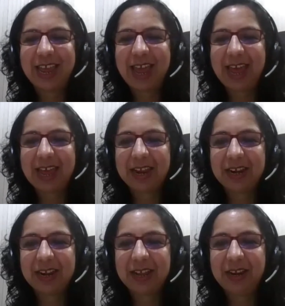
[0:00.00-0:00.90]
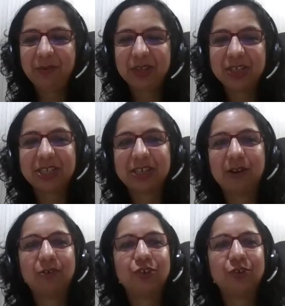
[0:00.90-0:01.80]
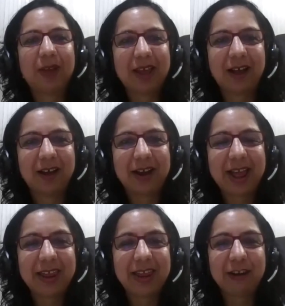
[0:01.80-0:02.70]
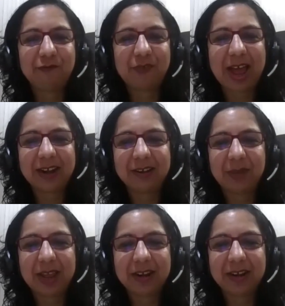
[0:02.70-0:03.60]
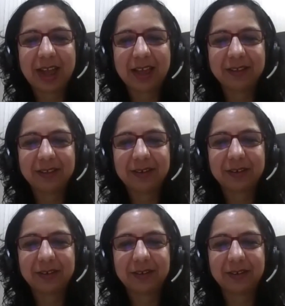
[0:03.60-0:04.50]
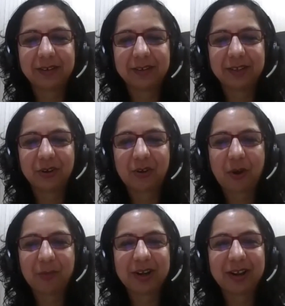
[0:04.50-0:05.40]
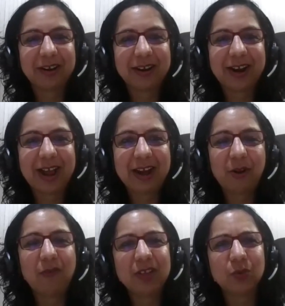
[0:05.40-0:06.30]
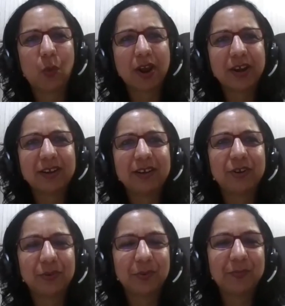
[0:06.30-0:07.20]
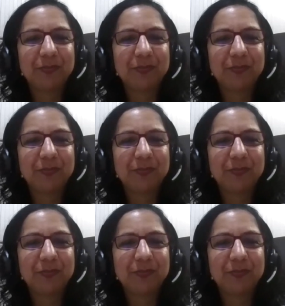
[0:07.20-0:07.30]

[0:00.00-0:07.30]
And it was close to my heart. In fact, in my entire, corporate career, I had always wanted to